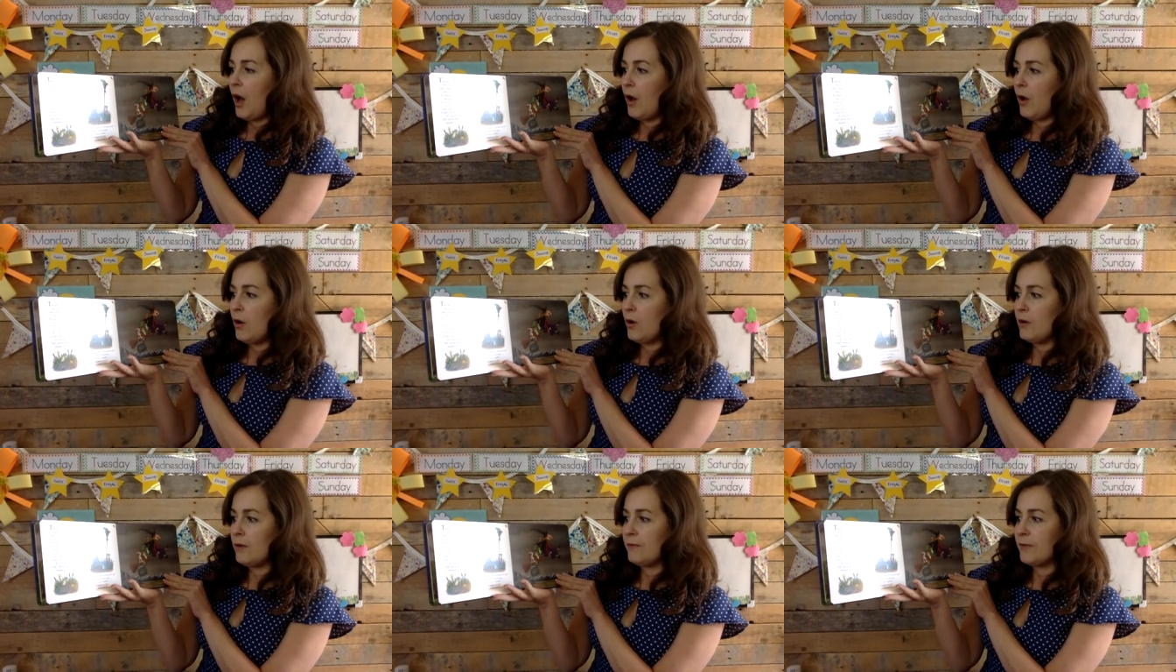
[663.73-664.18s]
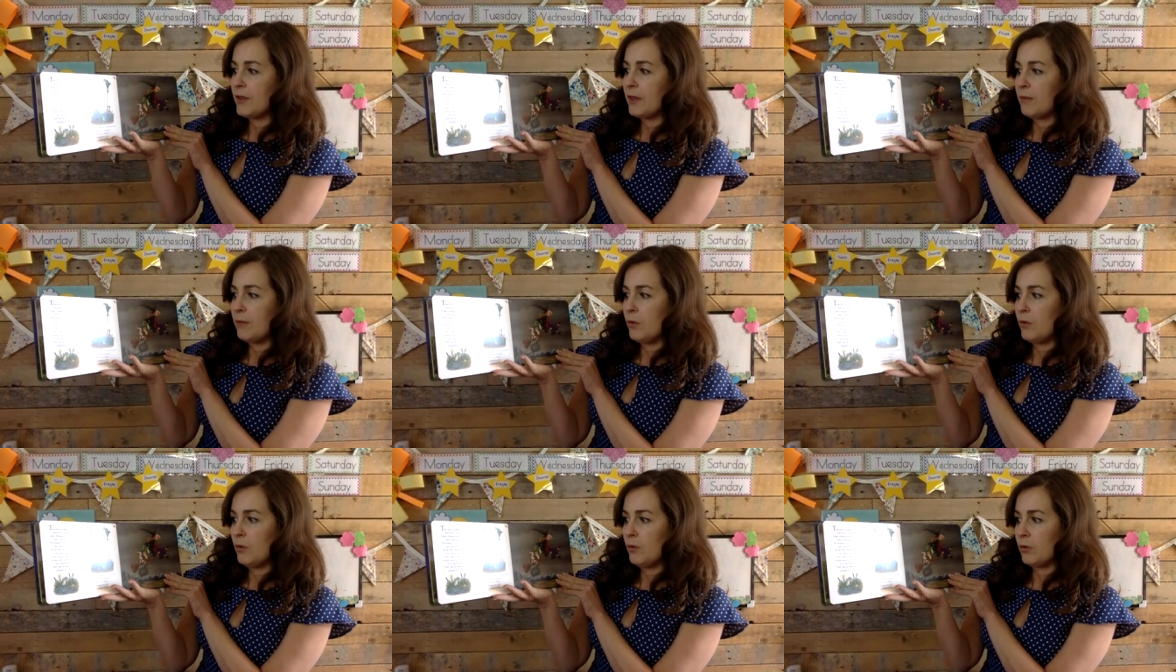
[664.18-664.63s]
over
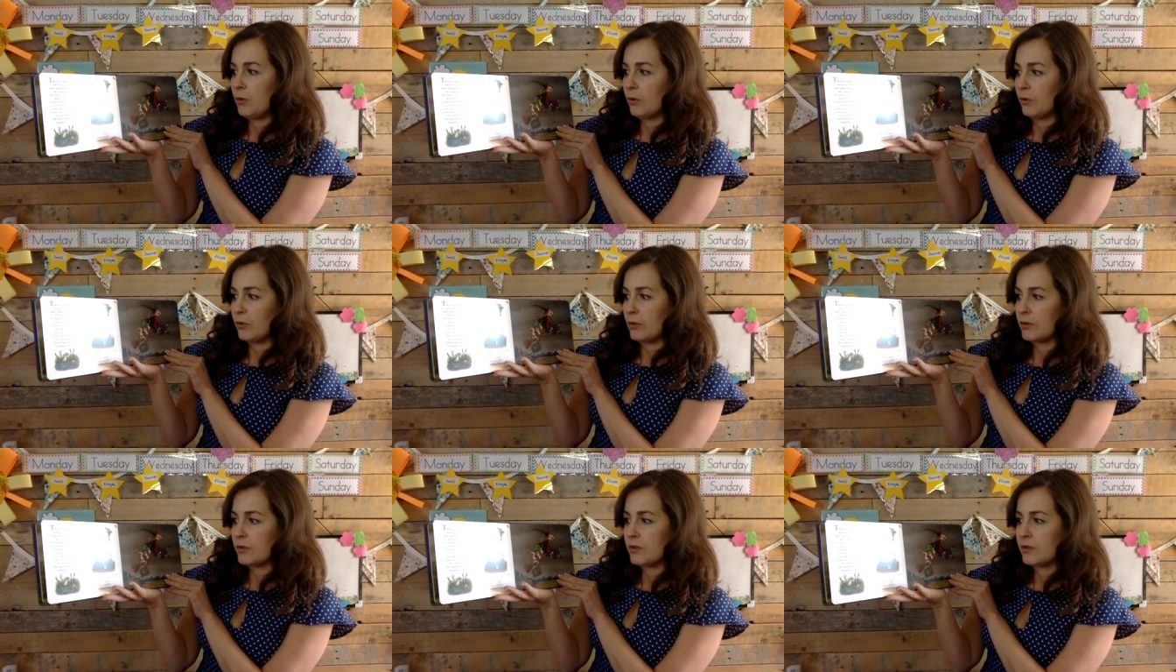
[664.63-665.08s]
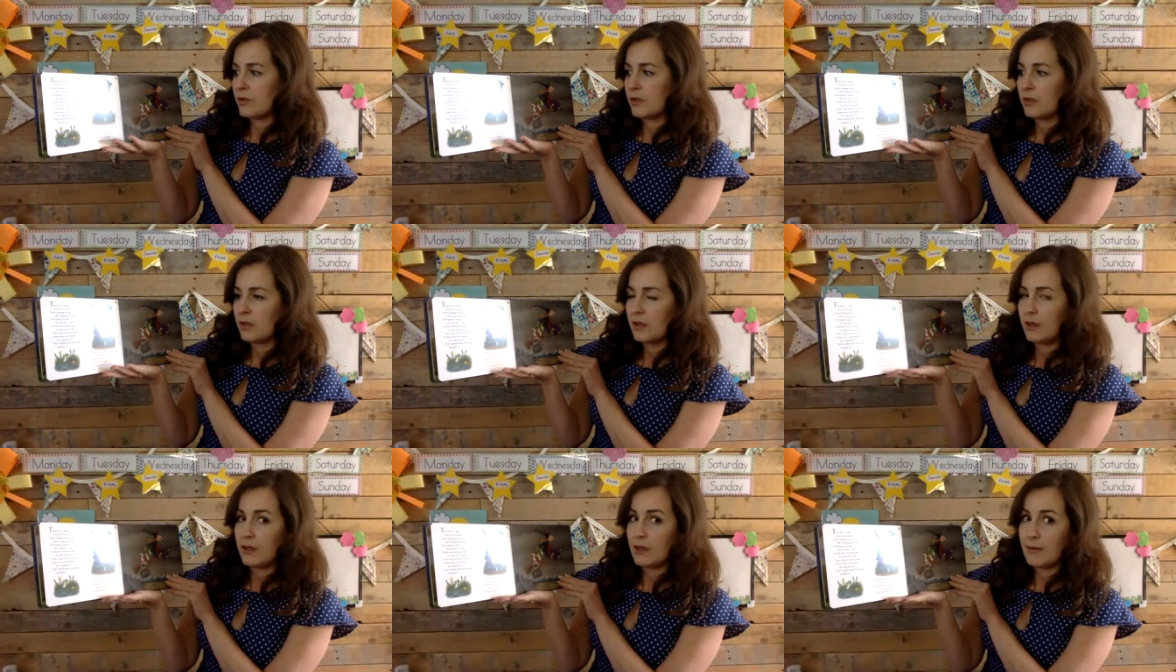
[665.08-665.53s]
the moors
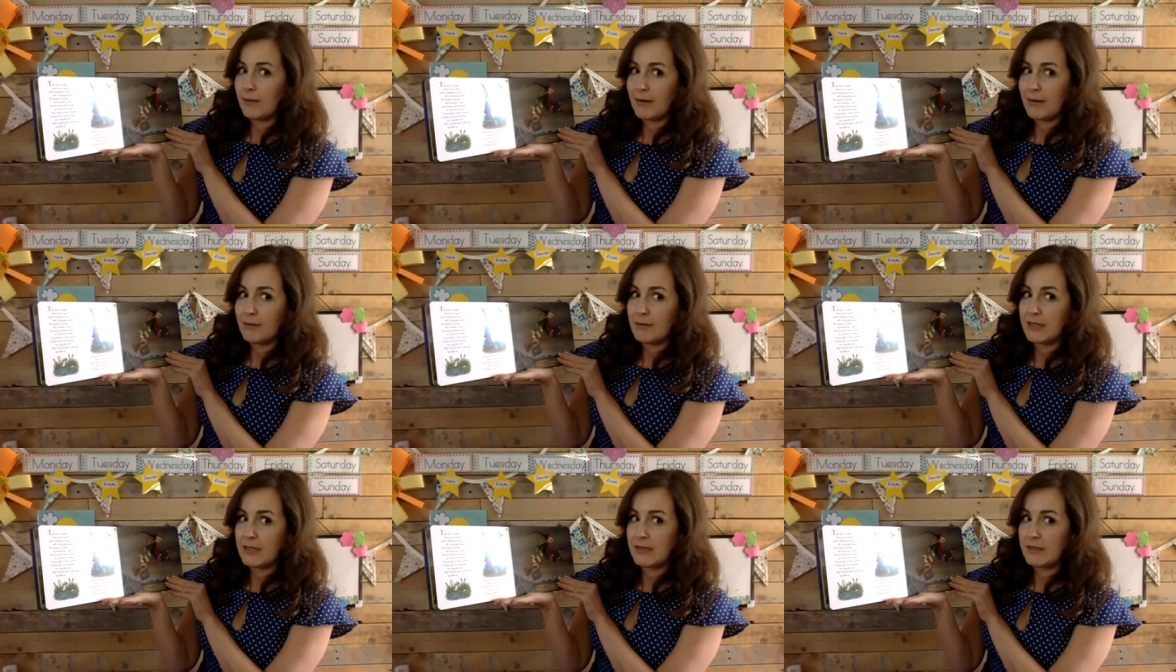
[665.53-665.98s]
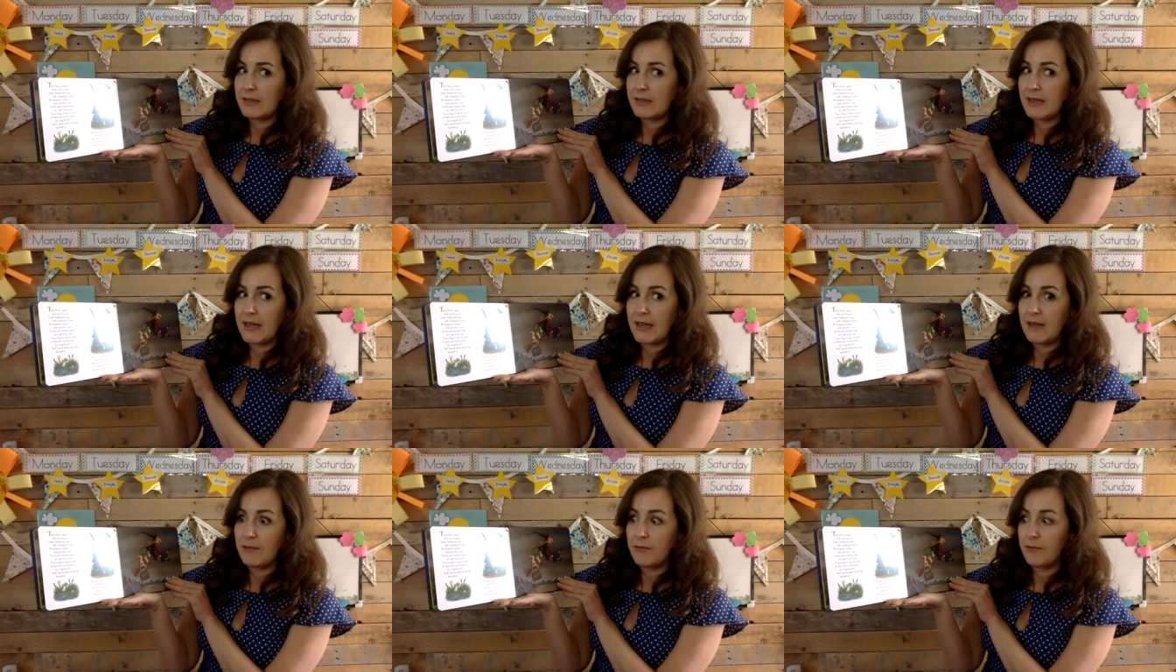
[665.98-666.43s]
and the mountains
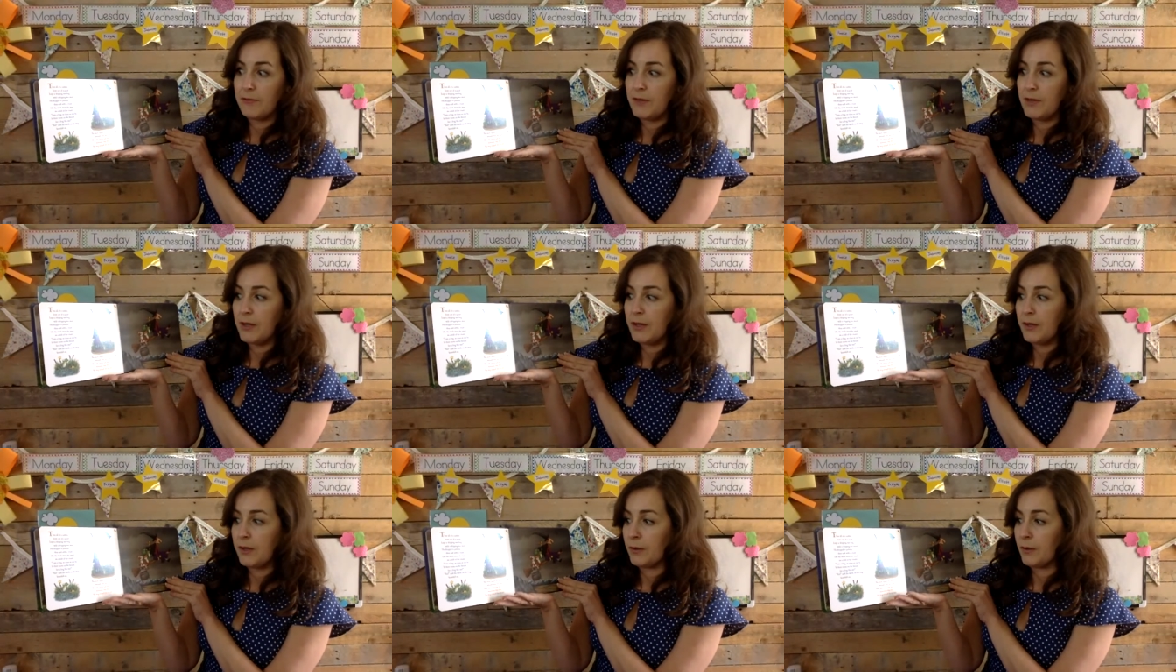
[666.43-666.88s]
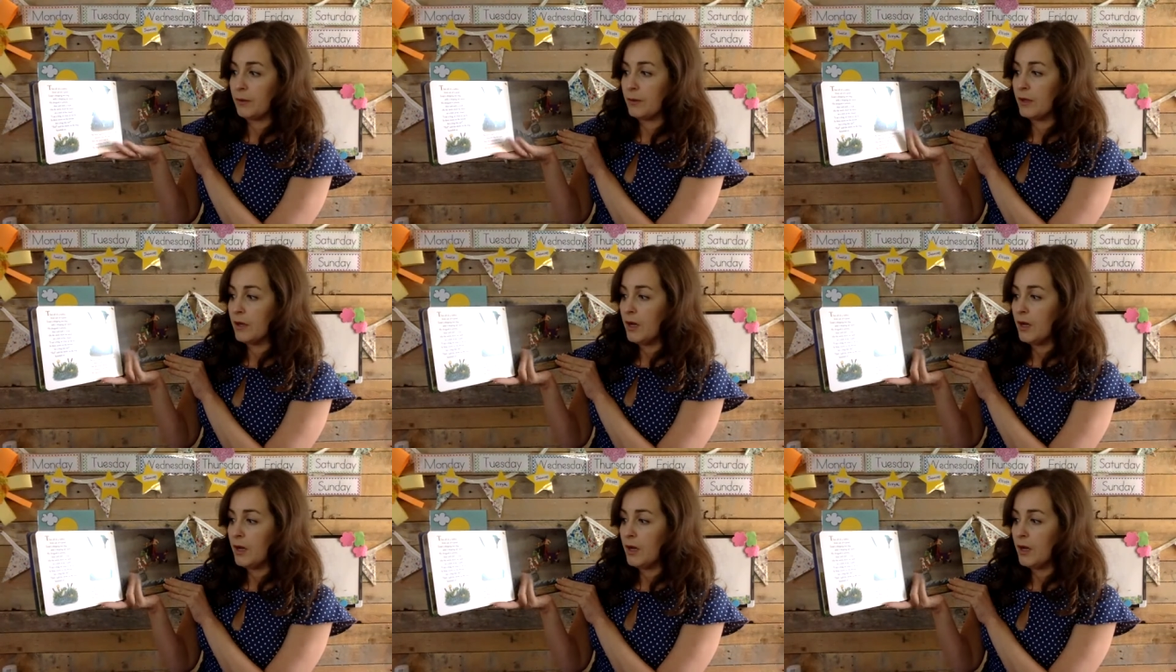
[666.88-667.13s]
they flew.